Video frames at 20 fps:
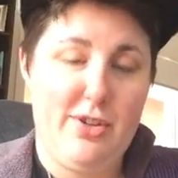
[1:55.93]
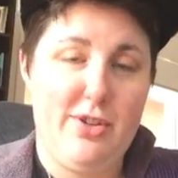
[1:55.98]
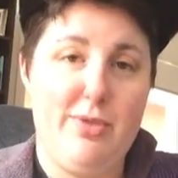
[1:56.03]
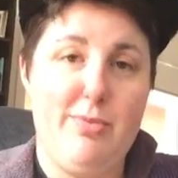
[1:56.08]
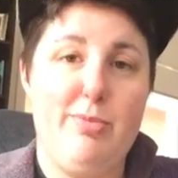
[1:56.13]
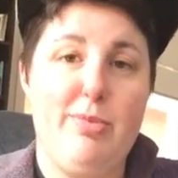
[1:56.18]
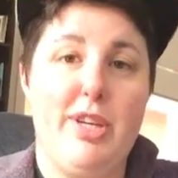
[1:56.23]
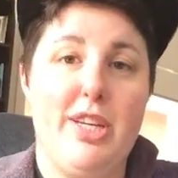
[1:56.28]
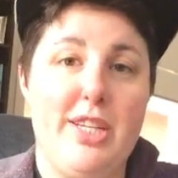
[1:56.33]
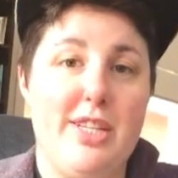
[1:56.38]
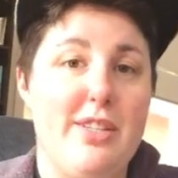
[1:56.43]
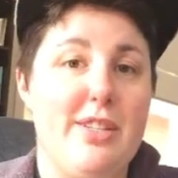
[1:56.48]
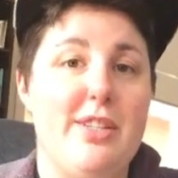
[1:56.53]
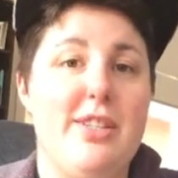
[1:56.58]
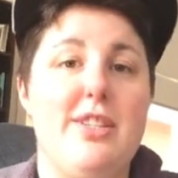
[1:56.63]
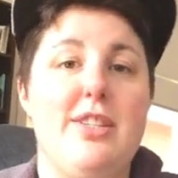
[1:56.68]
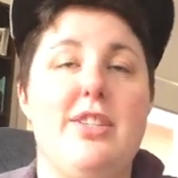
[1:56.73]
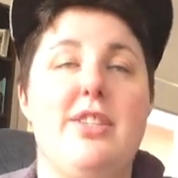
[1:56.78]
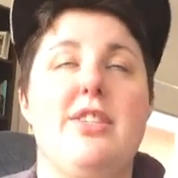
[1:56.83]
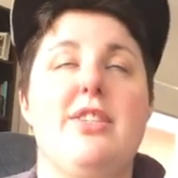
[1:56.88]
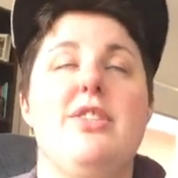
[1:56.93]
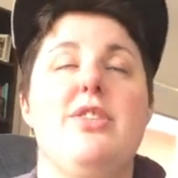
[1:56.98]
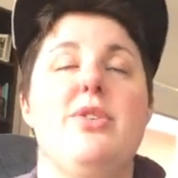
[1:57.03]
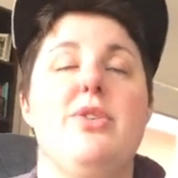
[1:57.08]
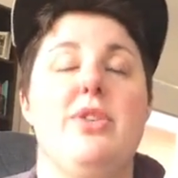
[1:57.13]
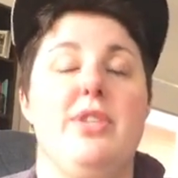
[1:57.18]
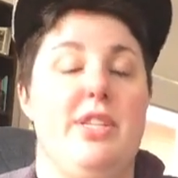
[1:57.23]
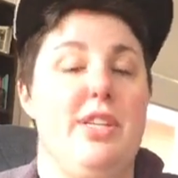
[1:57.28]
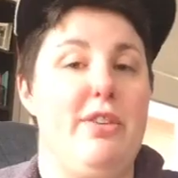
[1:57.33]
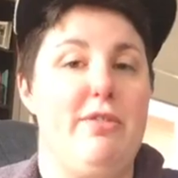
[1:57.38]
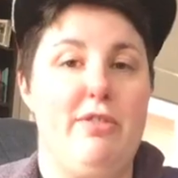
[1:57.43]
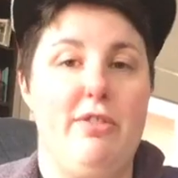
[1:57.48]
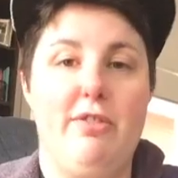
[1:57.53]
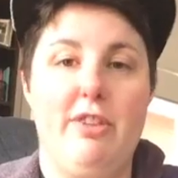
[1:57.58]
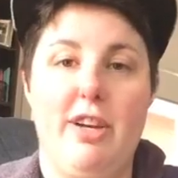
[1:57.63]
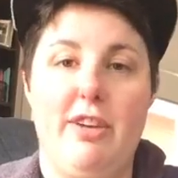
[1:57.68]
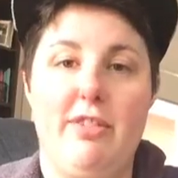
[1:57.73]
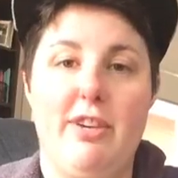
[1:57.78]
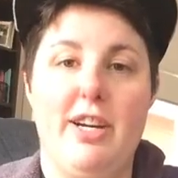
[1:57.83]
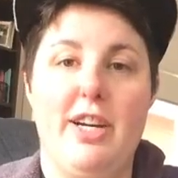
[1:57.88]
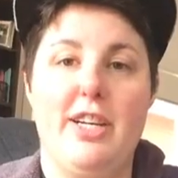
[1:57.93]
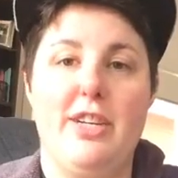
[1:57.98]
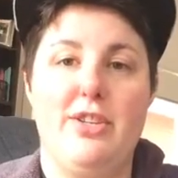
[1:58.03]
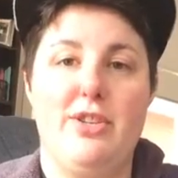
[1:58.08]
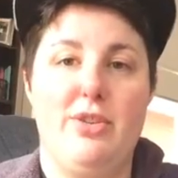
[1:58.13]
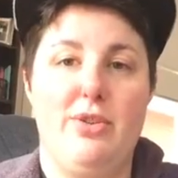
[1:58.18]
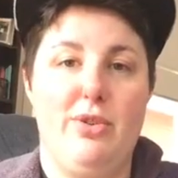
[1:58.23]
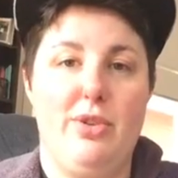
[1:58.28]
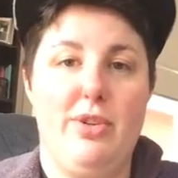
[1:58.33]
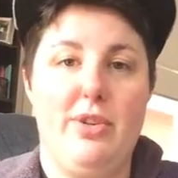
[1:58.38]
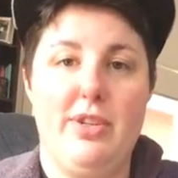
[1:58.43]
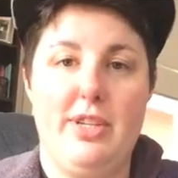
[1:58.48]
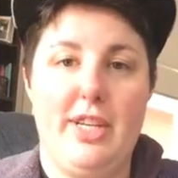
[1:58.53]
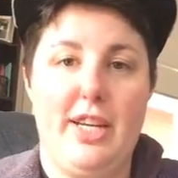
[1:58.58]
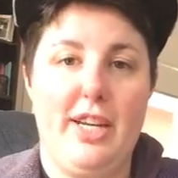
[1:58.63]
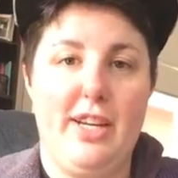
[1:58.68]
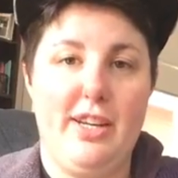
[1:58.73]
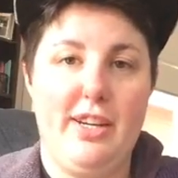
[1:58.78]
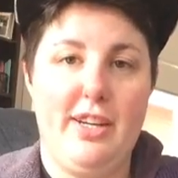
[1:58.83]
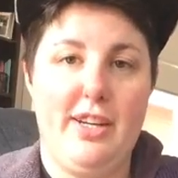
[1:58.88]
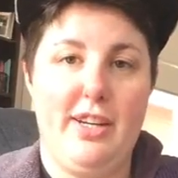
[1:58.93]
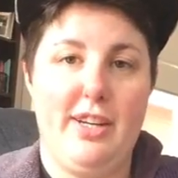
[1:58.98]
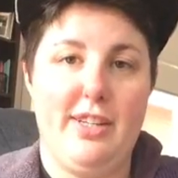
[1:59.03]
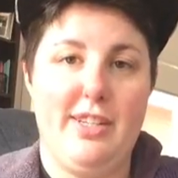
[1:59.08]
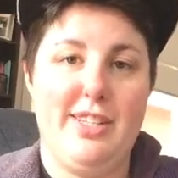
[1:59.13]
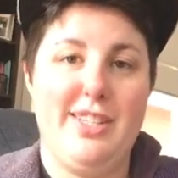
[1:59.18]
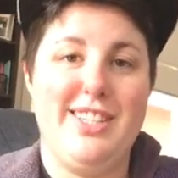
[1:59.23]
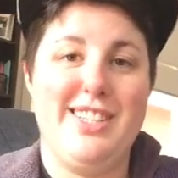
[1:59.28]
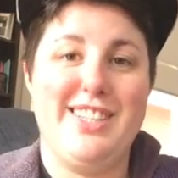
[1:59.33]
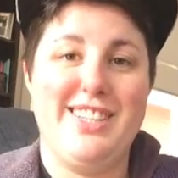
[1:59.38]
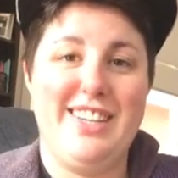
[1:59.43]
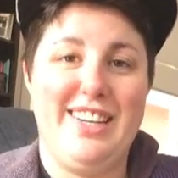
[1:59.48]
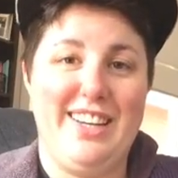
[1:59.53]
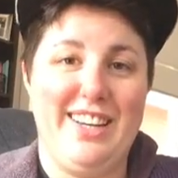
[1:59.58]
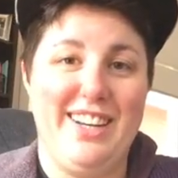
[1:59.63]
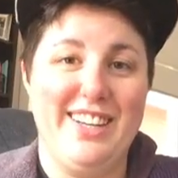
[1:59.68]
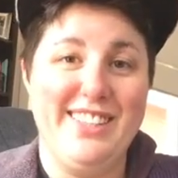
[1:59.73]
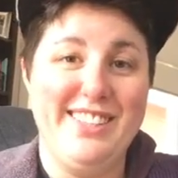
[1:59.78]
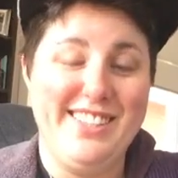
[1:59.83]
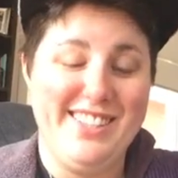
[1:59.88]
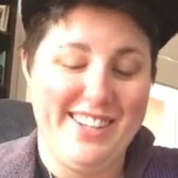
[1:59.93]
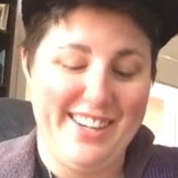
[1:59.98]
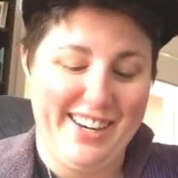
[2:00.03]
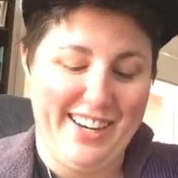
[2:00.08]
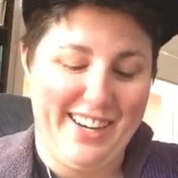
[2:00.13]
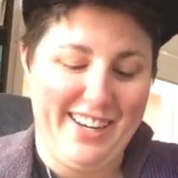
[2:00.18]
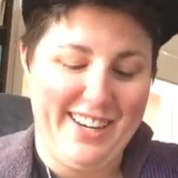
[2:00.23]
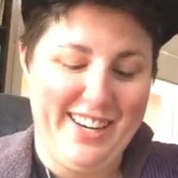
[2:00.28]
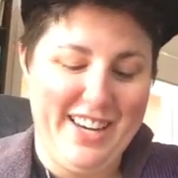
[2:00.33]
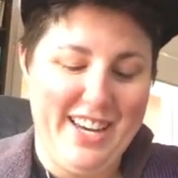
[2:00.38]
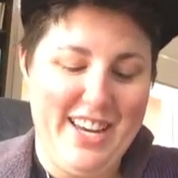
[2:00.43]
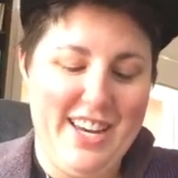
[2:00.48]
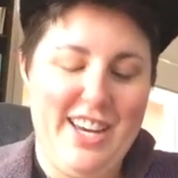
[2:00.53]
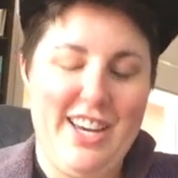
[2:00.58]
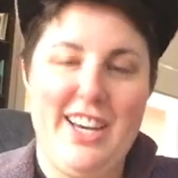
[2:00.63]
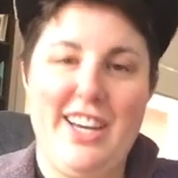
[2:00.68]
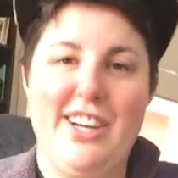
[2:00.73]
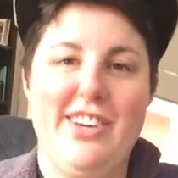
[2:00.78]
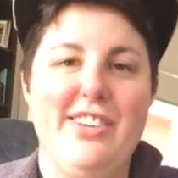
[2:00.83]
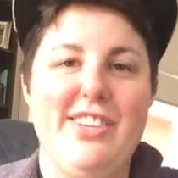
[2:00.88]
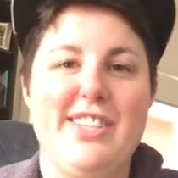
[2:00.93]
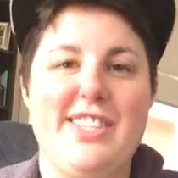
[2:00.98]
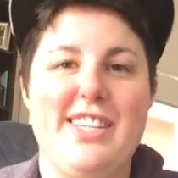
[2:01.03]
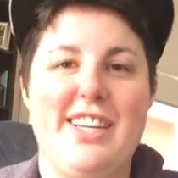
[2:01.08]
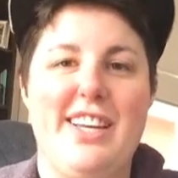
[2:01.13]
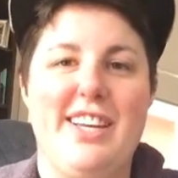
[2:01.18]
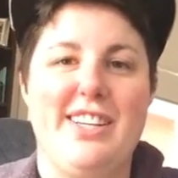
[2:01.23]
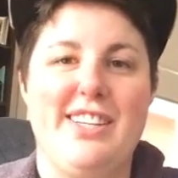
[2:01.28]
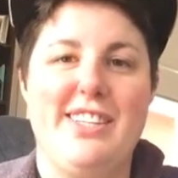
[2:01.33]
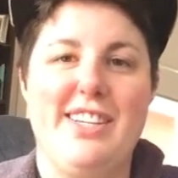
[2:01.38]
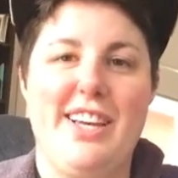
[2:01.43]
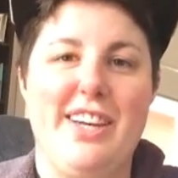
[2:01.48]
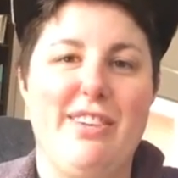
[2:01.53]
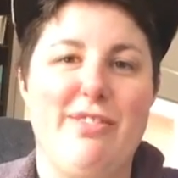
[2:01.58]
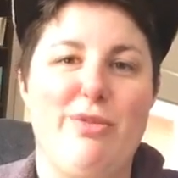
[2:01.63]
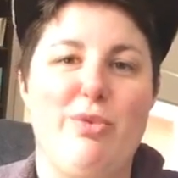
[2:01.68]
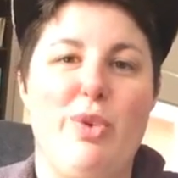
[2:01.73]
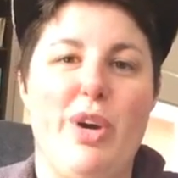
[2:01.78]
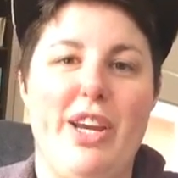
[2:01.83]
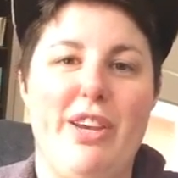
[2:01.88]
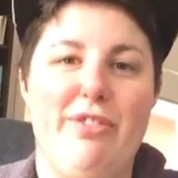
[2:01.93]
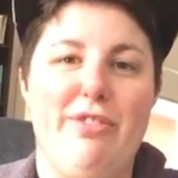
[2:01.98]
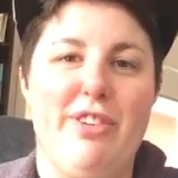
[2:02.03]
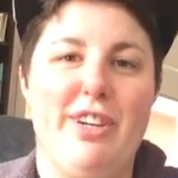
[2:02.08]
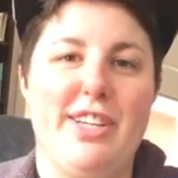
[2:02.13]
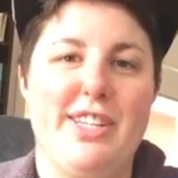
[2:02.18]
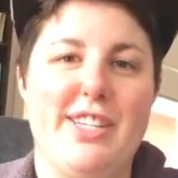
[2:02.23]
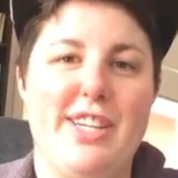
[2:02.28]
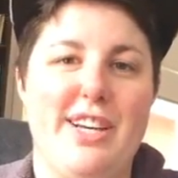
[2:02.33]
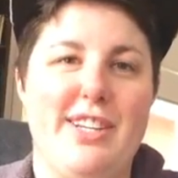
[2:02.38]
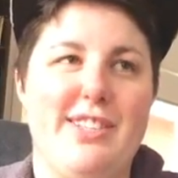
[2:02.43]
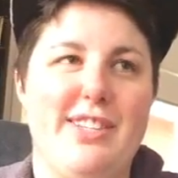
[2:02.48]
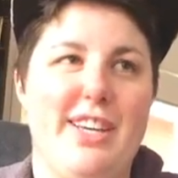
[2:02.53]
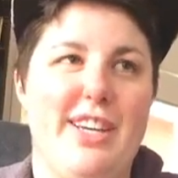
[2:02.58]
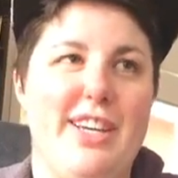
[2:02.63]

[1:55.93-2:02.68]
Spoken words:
please just do yourself a favour and do not take it. It is disgusting. I know the sound of wafer sounds like